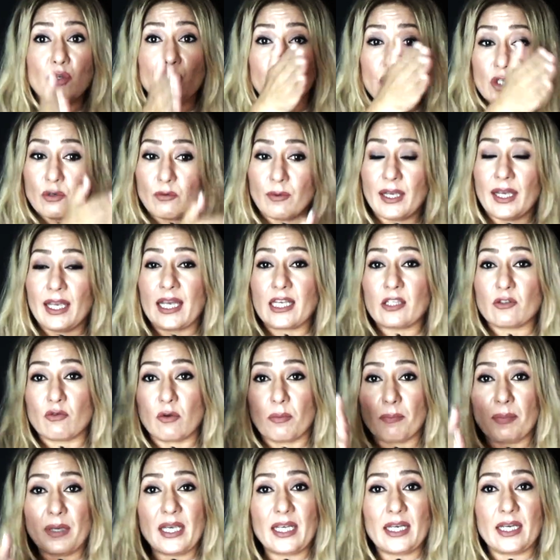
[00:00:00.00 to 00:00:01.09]
doing is
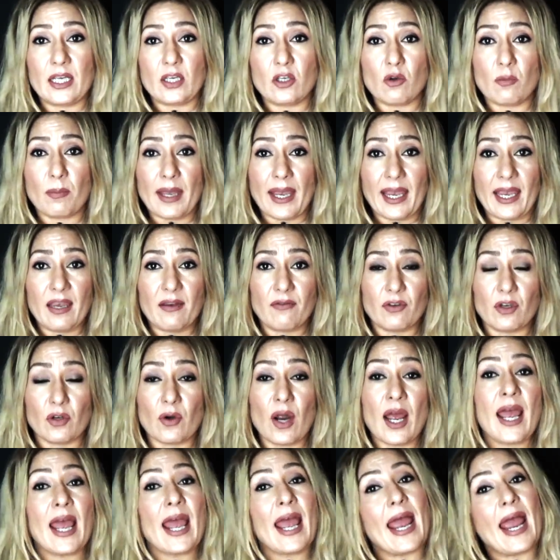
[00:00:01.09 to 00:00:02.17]
repeating your behavior
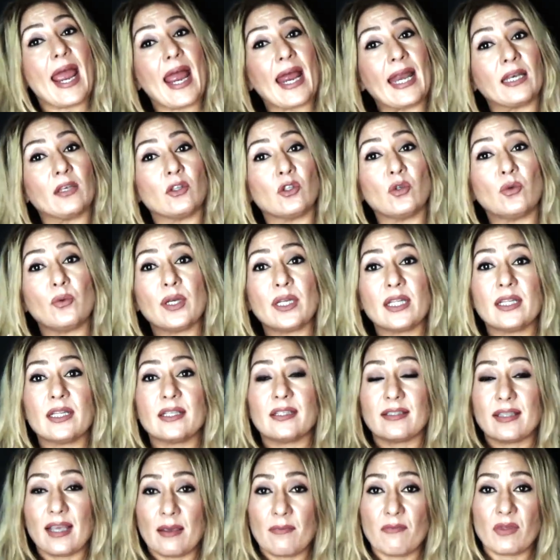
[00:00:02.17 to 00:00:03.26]
and doing the
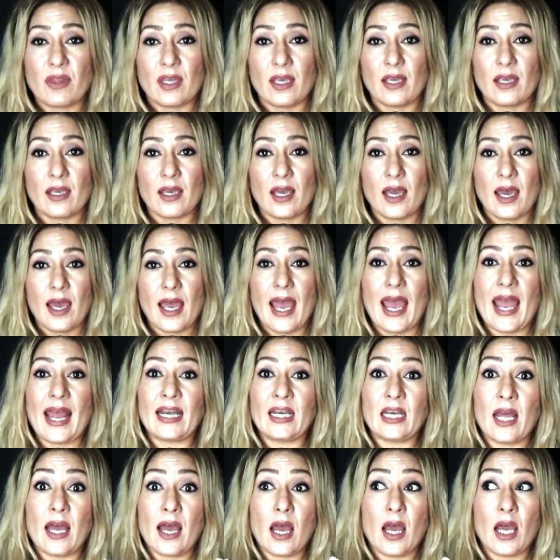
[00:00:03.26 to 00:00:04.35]
same thing
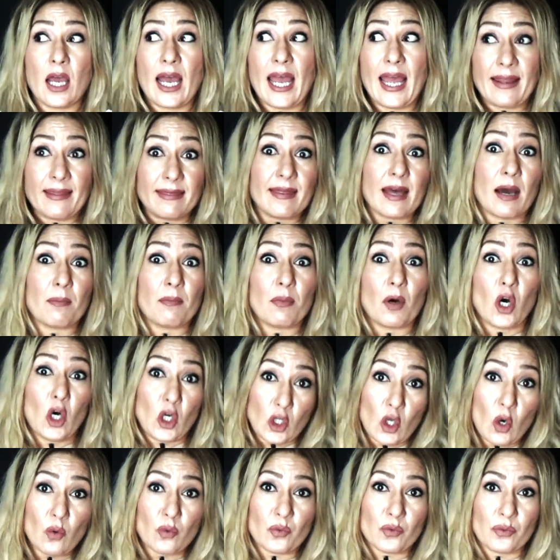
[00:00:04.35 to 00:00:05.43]
and end up
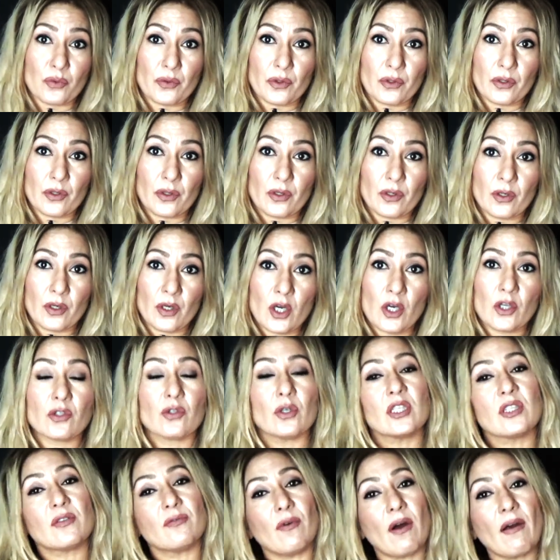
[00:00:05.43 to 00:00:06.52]
alone. So
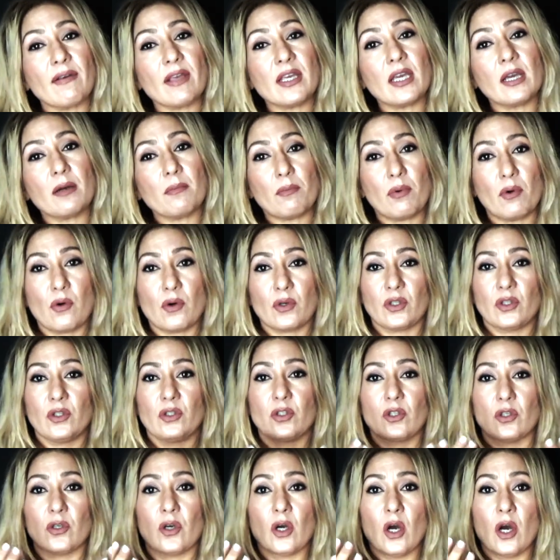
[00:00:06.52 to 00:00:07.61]
it's very important
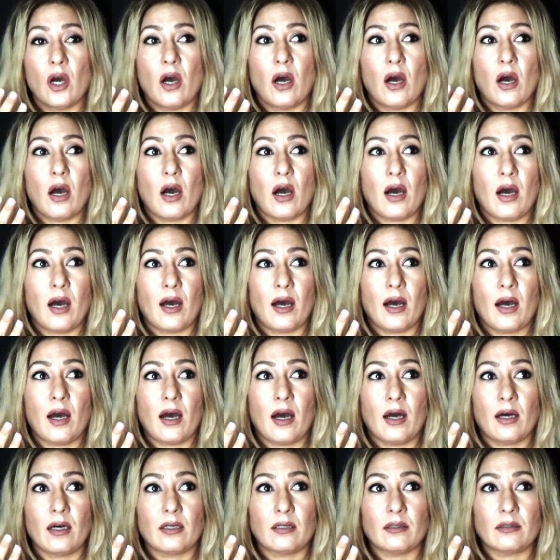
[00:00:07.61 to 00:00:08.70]
to
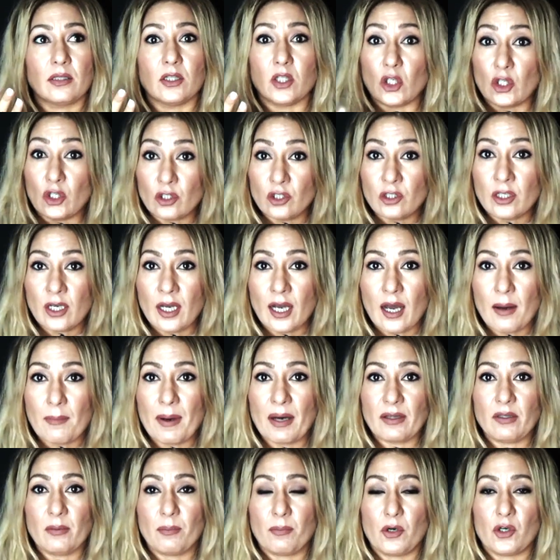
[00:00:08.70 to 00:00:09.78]
learn
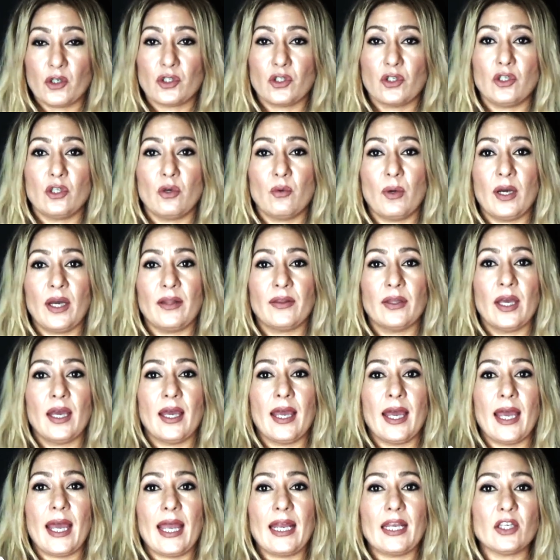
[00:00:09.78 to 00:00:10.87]
about the person you're with
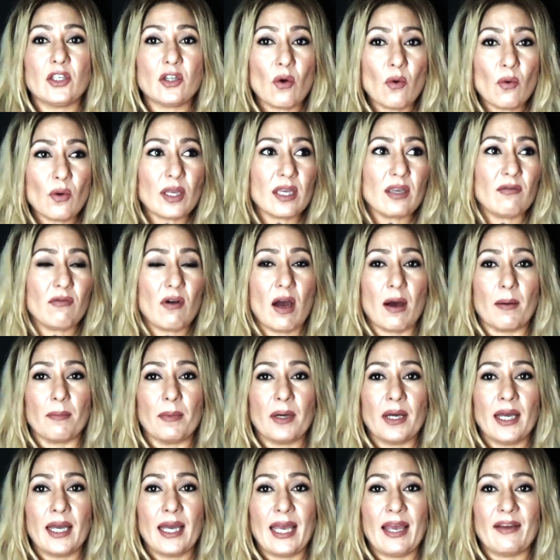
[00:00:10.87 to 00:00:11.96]
and don't give up.
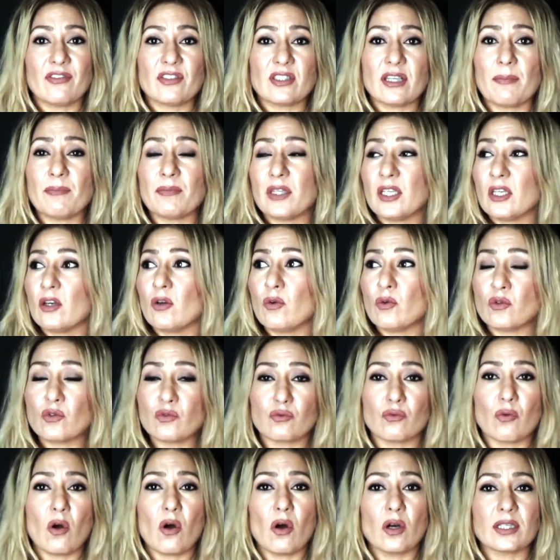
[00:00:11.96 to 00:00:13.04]
If something goes
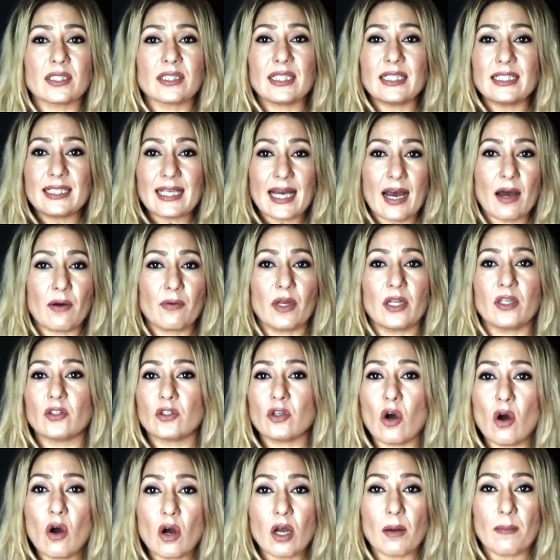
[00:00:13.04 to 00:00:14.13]
wrong, sit down and
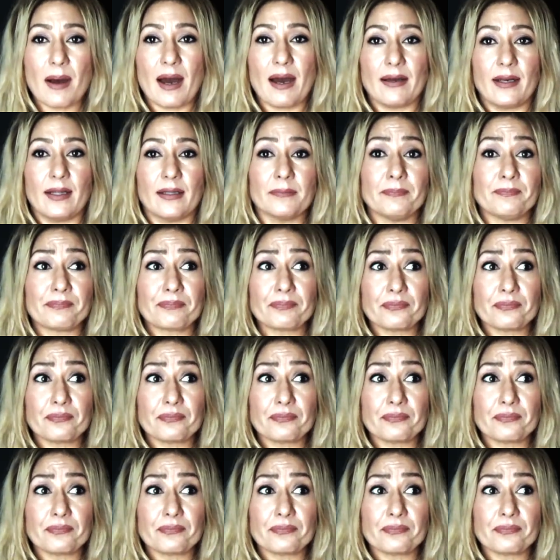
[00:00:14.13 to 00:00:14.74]
talk about it.